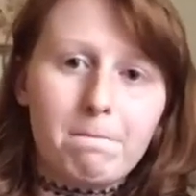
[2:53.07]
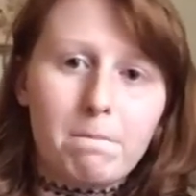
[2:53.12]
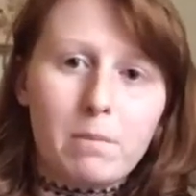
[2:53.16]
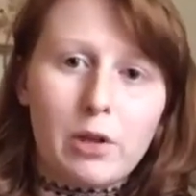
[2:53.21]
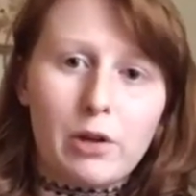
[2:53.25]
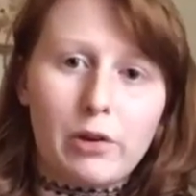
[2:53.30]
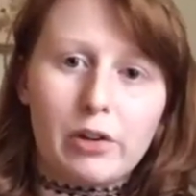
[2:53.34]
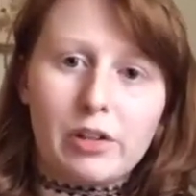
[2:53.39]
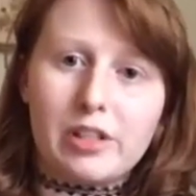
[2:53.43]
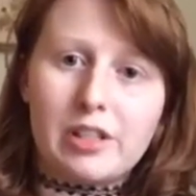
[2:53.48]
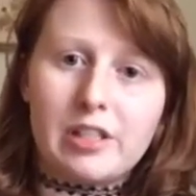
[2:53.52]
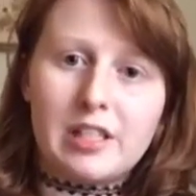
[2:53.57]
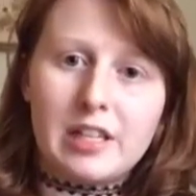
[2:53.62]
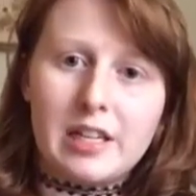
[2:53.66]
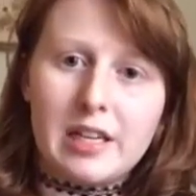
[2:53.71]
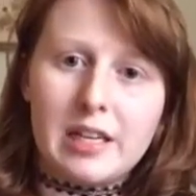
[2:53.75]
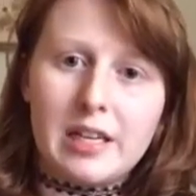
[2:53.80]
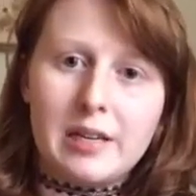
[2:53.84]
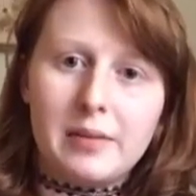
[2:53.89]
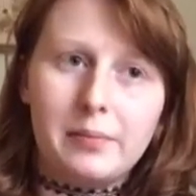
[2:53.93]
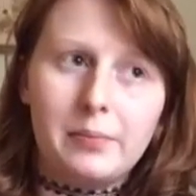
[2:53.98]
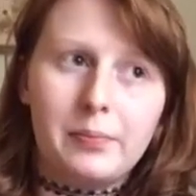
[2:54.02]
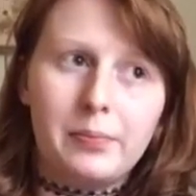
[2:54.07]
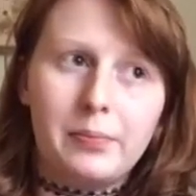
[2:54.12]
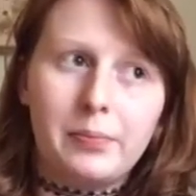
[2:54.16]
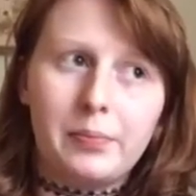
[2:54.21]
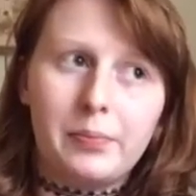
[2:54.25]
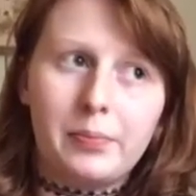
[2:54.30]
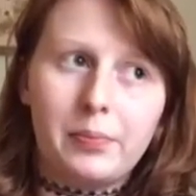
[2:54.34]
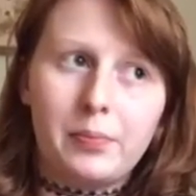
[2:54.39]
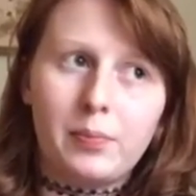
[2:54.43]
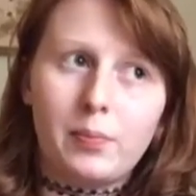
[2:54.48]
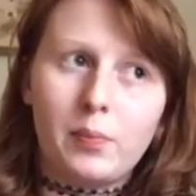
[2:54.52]
you could see
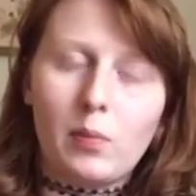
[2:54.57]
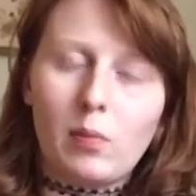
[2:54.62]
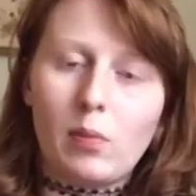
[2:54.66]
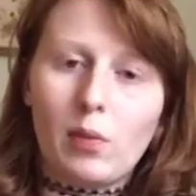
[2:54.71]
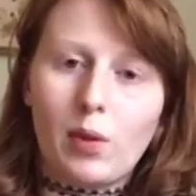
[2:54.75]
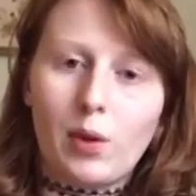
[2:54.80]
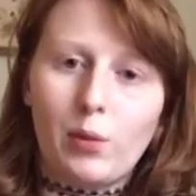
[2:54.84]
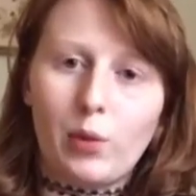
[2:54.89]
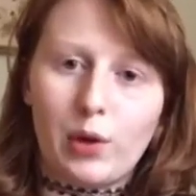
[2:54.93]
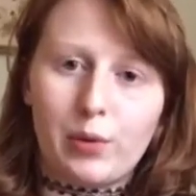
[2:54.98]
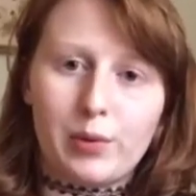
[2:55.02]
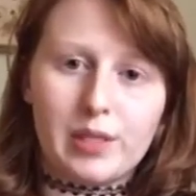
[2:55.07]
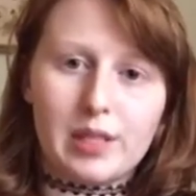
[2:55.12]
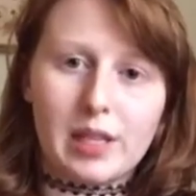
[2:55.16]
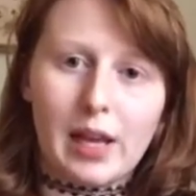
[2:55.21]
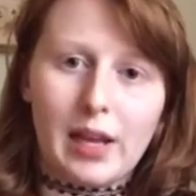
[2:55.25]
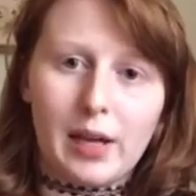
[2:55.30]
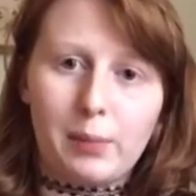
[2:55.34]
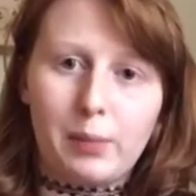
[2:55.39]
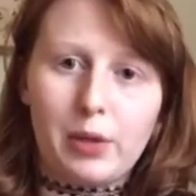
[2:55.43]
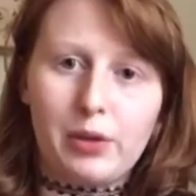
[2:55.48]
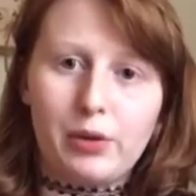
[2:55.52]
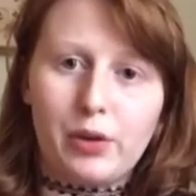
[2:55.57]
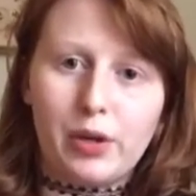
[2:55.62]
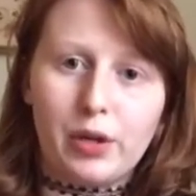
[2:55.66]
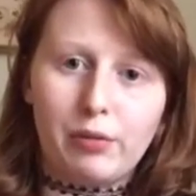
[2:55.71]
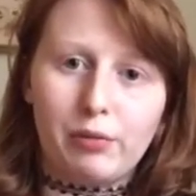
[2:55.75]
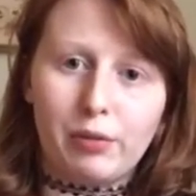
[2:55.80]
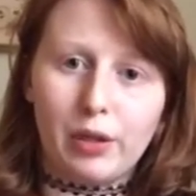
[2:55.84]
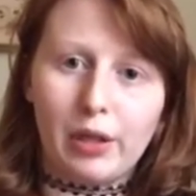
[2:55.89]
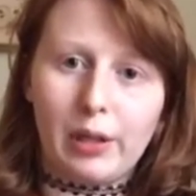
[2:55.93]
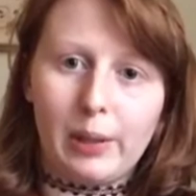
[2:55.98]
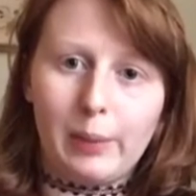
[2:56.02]
what it was like, but you
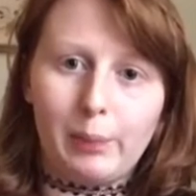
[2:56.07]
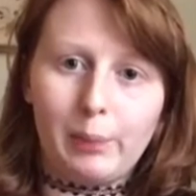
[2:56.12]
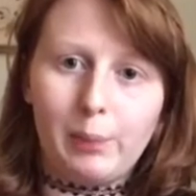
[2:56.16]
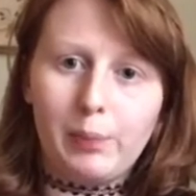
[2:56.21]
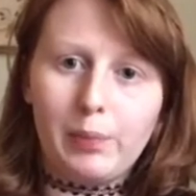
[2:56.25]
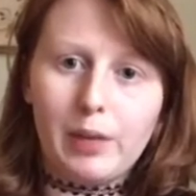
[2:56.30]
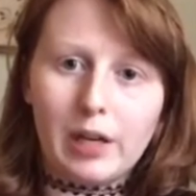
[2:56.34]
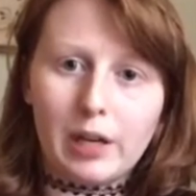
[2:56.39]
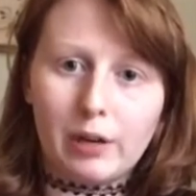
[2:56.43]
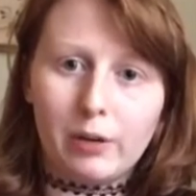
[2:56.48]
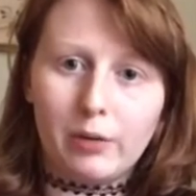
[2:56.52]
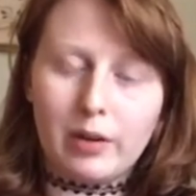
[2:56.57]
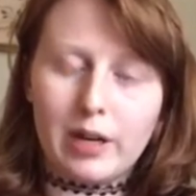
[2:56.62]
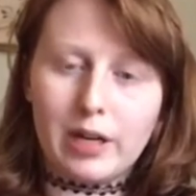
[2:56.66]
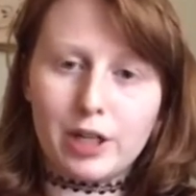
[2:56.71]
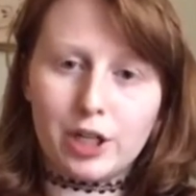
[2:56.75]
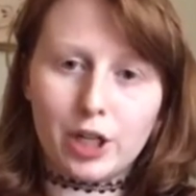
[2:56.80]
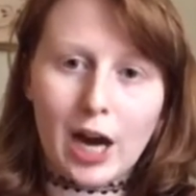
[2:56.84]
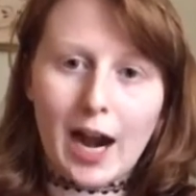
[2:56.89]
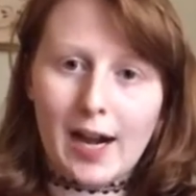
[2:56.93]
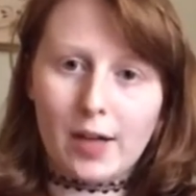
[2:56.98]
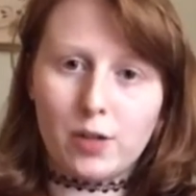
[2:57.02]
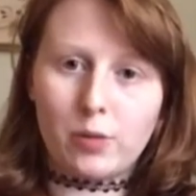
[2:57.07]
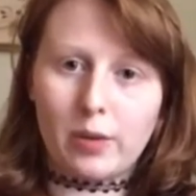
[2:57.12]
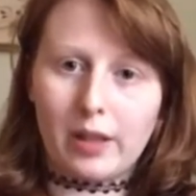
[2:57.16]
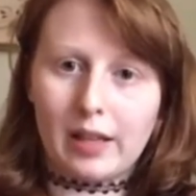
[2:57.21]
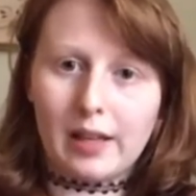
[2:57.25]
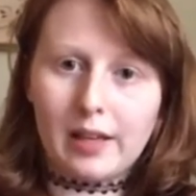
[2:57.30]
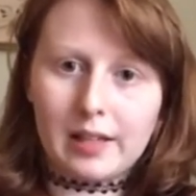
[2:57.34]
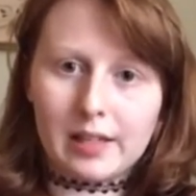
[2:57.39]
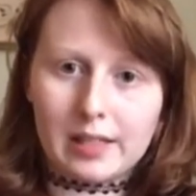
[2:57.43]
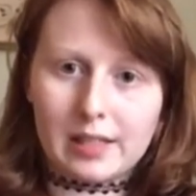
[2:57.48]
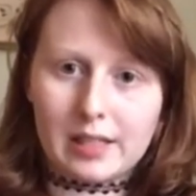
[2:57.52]
couldn't really, interact with
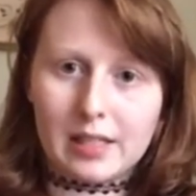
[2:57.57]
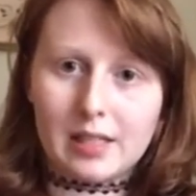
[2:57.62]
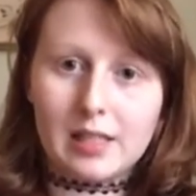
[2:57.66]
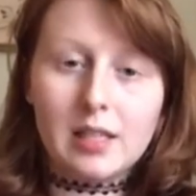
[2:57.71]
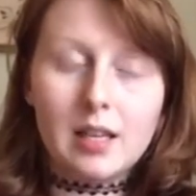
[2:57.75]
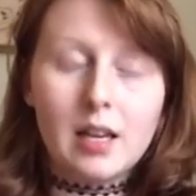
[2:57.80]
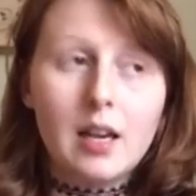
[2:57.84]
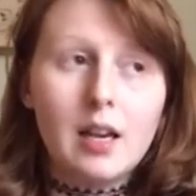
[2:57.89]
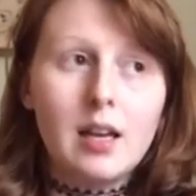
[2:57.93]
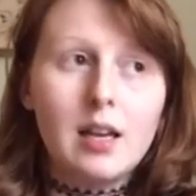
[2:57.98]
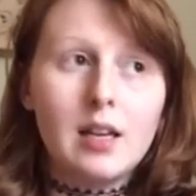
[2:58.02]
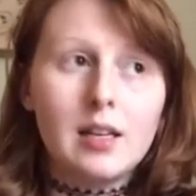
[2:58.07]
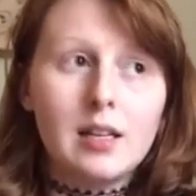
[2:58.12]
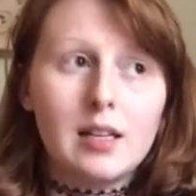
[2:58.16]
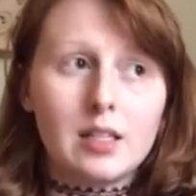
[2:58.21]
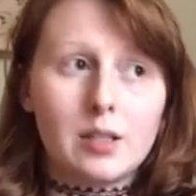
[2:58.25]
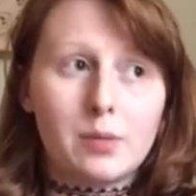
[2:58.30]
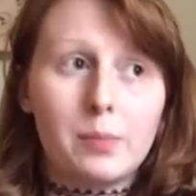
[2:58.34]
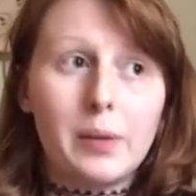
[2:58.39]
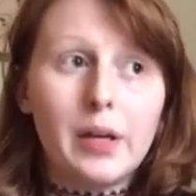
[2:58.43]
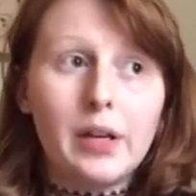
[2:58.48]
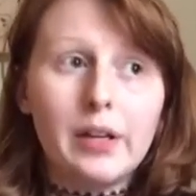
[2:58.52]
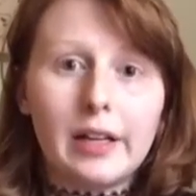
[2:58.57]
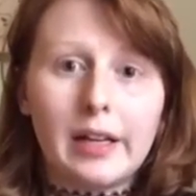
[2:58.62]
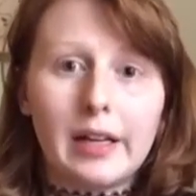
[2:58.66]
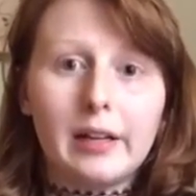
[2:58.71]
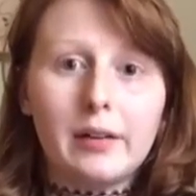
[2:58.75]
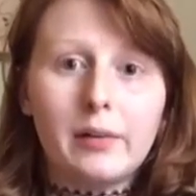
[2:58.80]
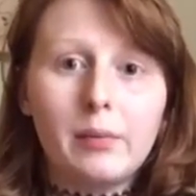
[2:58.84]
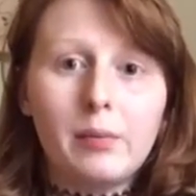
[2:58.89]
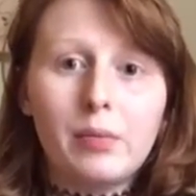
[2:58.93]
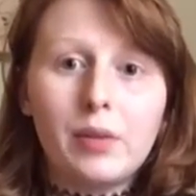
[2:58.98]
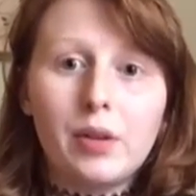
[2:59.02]
it, because this
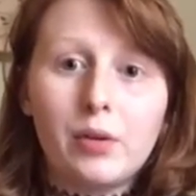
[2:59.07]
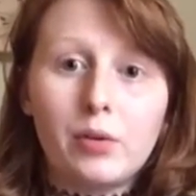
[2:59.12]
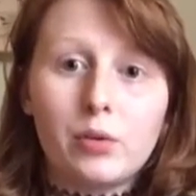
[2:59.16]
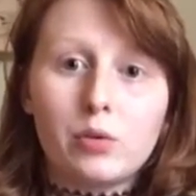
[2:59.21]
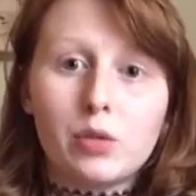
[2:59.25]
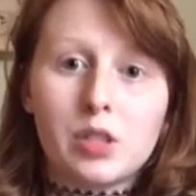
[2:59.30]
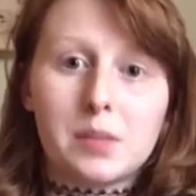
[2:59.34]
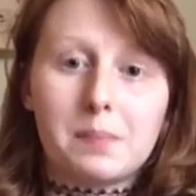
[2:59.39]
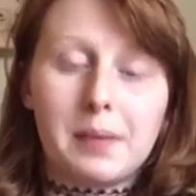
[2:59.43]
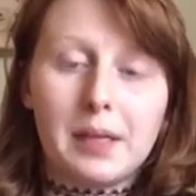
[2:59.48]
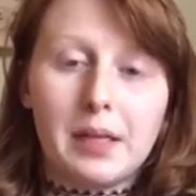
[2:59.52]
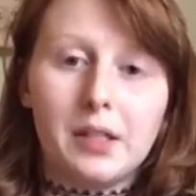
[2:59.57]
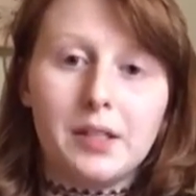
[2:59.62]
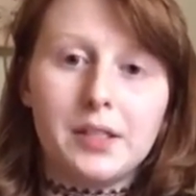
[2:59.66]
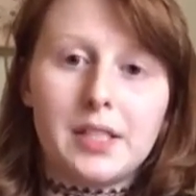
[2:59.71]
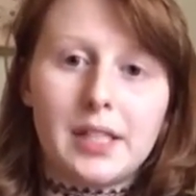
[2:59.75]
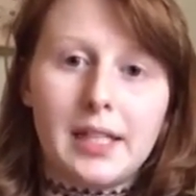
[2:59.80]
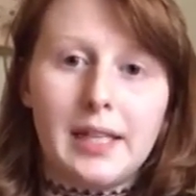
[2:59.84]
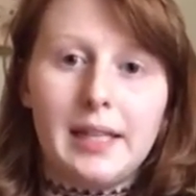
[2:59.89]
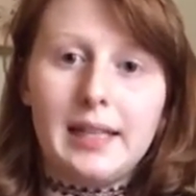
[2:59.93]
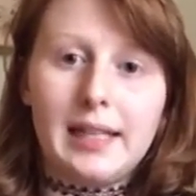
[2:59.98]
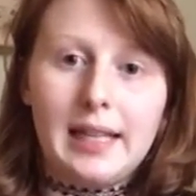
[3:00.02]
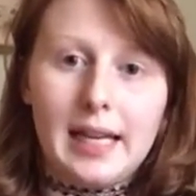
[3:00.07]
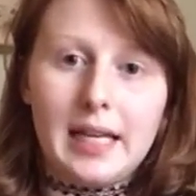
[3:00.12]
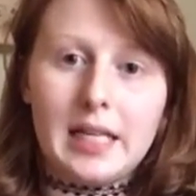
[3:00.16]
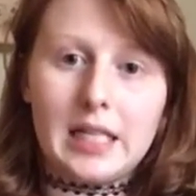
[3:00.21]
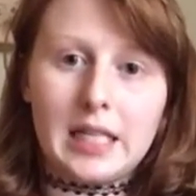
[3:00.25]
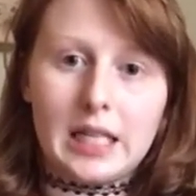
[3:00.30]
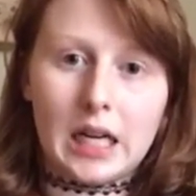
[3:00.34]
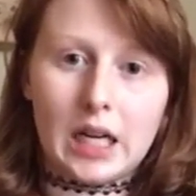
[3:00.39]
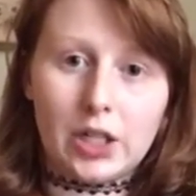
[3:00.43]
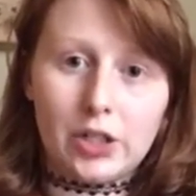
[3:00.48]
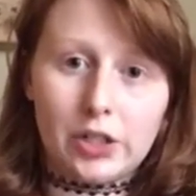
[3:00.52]
building was built in the
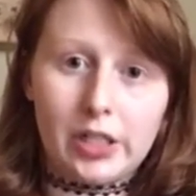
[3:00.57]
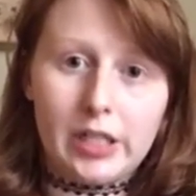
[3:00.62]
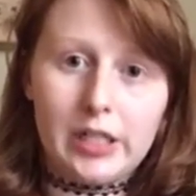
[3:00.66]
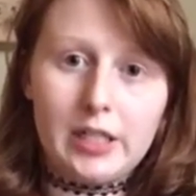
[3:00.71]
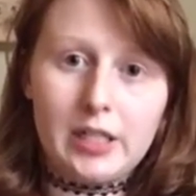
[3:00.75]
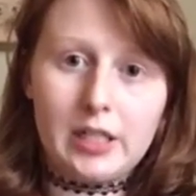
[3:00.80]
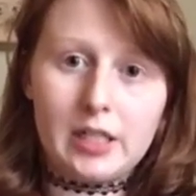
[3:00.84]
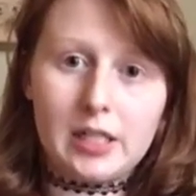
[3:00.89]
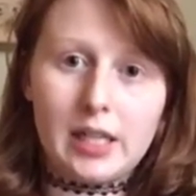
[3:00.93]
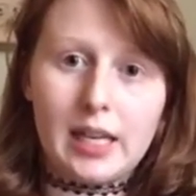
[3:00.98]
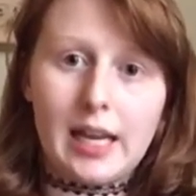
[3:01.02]
1800s,